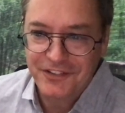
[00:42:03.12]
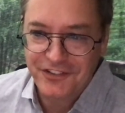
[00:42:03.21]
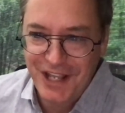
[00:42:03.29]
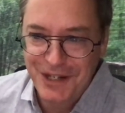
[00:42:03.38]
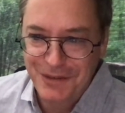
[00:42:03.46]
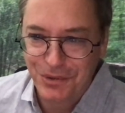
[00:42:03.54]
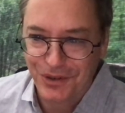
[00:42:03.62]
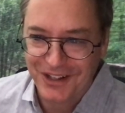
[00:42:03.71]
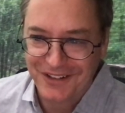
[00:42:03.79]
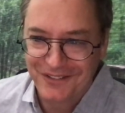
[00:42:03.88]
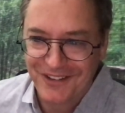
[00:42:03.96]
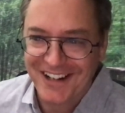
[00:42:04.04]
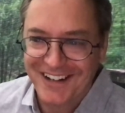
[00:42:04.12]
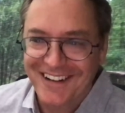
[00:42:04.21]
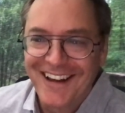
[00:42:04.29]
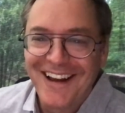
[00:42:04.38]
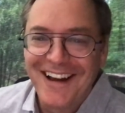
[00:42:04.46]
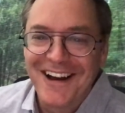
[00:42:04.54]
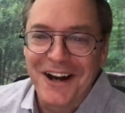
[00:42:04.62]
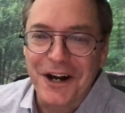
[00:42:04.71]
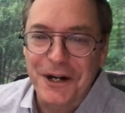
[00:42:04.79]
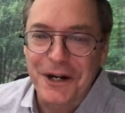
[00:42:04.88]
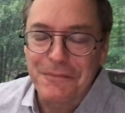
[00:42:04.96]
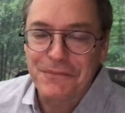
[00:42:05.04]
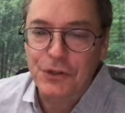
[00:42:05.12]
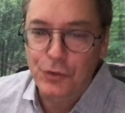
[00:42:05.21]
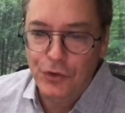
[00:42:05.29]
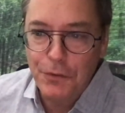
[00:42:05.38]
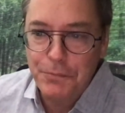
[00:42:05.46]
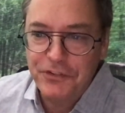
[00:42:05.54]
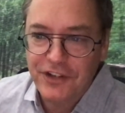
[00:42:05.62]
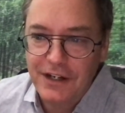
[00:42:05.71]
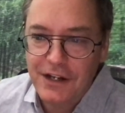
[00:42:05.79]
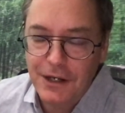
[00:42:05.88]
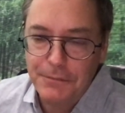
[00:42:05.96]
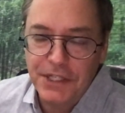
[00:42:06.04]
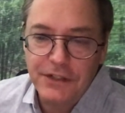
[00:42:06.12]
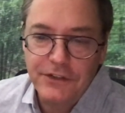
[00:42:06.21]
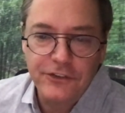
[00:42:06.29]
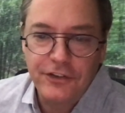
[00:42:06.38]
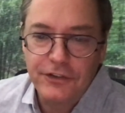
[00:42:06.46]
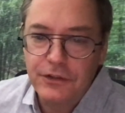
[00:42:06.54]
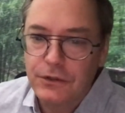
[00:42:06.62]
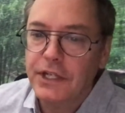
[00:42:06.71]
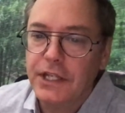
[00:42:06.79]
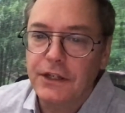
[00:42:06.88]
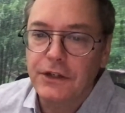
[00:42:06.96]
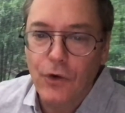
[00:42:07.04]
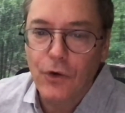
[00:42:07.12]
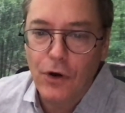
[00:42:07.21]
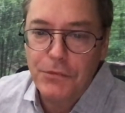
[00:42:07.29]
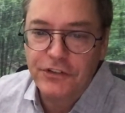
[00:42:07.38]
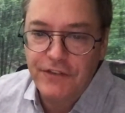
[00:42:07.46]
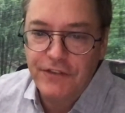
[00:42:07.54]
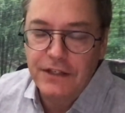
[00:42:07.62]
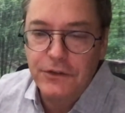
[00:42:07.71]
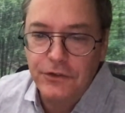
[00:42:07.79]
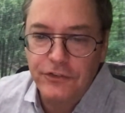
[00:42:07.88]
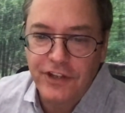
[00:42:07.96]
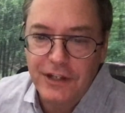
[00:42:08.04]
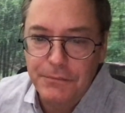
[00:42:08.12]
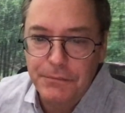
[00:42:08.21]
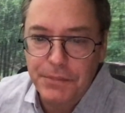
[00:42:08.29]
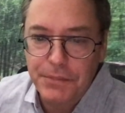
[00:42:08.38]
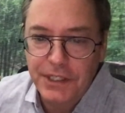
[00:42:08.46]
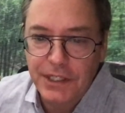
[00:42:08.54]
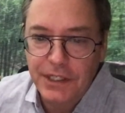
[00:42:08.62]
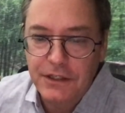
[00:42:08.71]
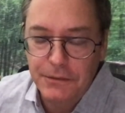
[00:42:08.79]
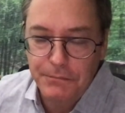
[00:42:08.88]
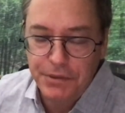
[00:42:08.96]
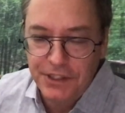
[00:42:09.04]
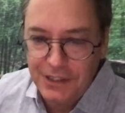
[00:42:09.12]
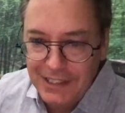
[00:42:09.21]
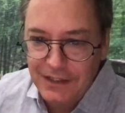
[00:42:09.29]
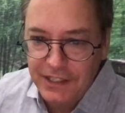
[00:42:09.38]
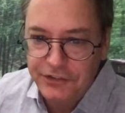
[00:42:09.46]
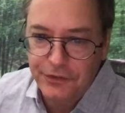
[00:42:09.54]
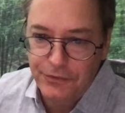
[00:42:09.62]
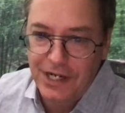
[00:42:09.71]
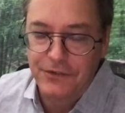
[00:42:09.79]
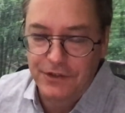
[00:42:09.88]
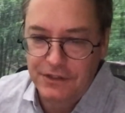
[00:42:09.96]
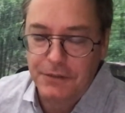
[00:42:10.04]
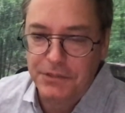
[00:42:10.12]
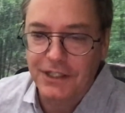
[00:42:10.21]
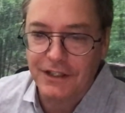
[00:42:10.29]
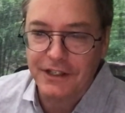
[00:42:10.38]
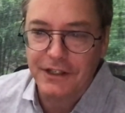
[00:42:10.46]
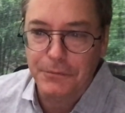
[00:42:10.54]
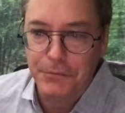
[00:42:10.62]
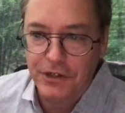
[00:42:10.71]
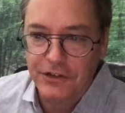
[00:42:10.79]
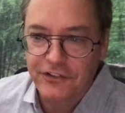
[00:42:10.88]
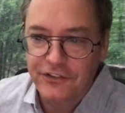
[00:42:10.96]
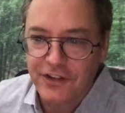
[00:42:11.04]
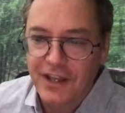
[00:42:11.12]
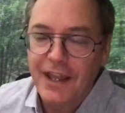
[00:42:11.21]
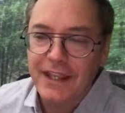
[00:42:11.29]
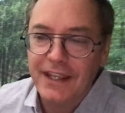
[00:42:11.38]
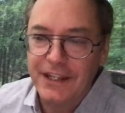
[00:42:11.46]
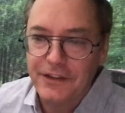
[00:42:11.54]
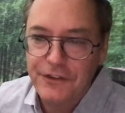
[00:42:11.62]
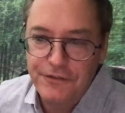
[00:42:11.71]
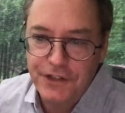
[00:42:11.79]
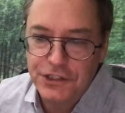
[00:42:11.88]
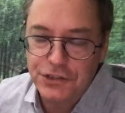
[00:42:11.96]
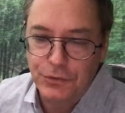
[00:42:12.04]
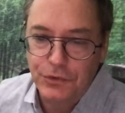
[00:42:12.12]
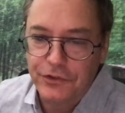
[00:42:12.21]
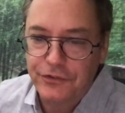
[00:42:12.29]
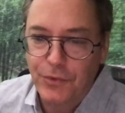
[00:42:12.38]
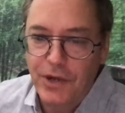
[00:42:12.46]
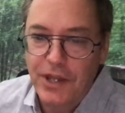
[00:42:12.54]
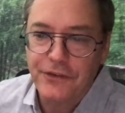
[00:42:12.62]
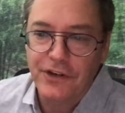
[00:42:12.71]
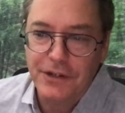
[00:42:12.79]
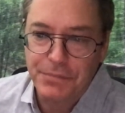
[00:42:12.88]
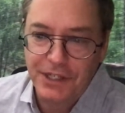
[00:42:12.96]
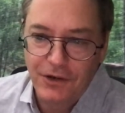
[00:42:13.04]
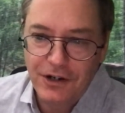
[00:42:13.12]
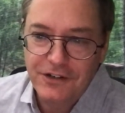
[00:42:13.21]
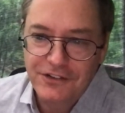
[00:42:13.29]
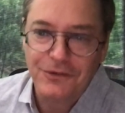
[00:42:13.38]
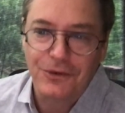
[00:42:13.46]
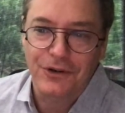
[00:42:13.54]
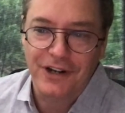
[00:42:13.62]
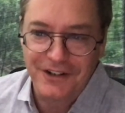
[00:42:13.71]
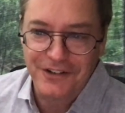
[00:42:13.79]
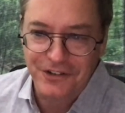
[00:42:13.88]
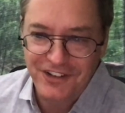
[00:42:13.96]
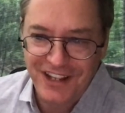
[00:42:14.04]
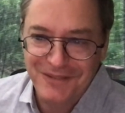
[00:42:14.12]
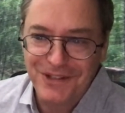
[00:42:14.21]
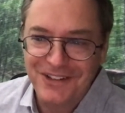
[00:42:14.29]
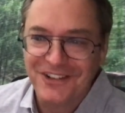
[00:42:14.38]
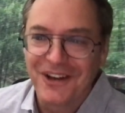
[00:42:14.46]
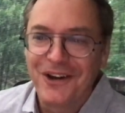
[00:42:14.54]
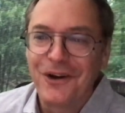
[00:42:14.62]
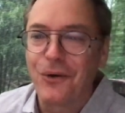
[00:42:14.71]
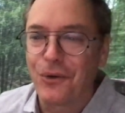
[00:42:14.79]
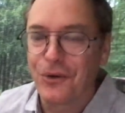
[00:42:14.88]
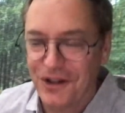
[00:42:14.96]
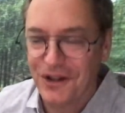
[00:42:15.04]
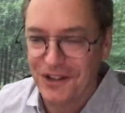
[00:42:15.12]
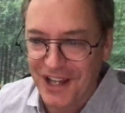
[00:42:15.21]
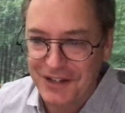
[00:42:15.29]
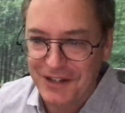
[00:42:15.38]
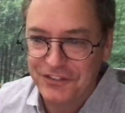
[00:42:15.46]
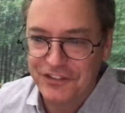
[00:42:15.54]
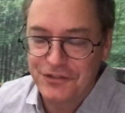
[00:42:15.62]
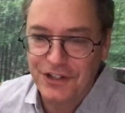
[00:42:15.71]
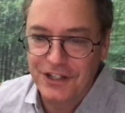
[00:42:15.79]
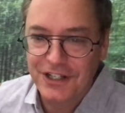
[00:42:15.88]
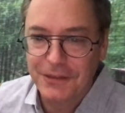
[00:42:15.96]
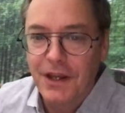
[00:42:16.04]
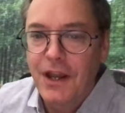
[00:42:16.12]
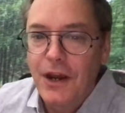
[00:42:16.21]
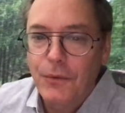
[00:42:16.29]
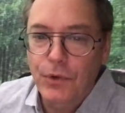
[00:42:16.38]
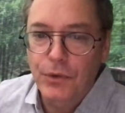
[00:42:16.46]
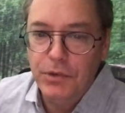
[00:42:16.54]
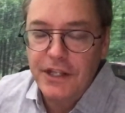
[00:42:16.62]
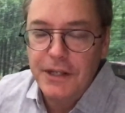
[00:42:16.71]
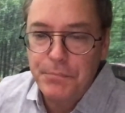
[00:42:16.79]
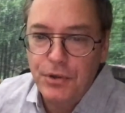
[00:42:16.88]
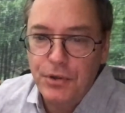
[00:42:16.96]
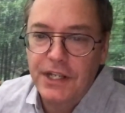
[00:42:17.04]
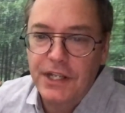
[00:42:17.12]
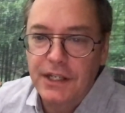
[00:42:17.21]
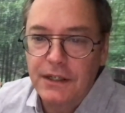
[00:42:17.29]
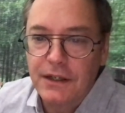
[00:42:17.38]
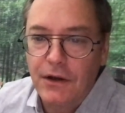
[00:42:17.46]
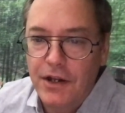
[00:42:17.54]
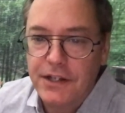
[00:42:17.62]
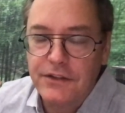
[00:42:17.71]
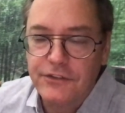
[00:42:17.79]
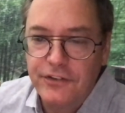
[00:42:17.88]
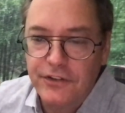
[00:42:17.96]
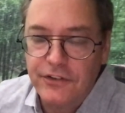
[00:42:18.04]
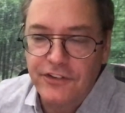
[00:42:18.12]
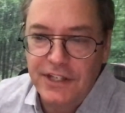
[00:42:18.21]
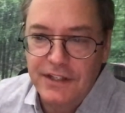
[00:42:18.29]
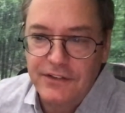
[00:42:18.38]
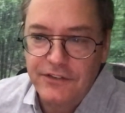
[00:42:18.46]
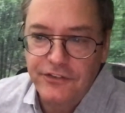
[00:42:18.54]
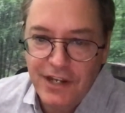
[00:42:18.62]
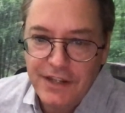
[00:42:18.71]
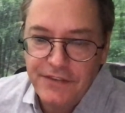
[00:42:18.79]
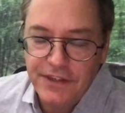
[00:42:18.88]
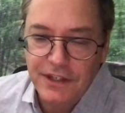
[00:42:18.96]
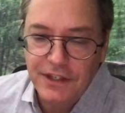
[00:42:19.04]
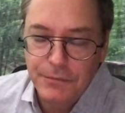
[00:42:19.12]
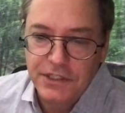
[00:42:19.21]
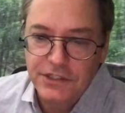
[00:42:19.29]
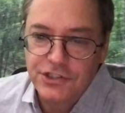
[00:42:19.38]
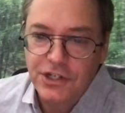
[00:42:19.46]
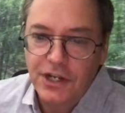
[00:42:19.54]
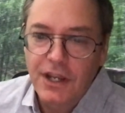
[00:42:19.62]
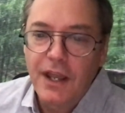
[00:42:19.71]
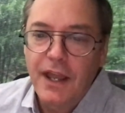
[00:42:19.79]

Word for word: standpoint, right? Sure. Um, groups can come into enormous venues and be completely surrounded, completely immersed in the visuals, whether it be art or entertainment or a live stream we're really putting audiences inside the image.